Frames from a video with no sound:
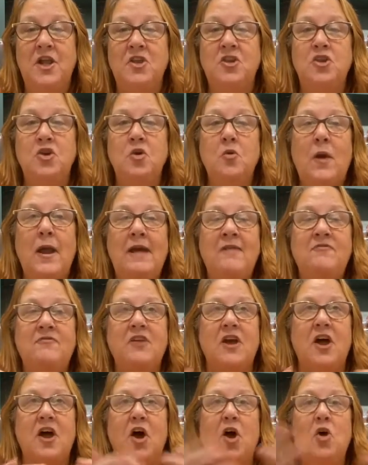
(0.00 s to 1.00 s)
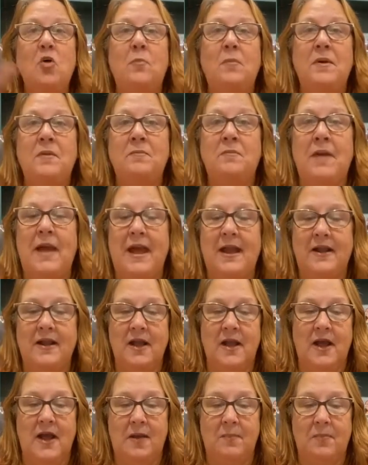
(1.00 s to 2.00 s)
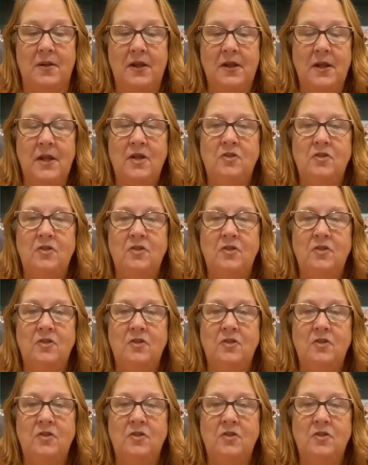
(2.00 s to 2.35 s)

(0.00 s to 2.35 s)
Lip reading: You have to open back up.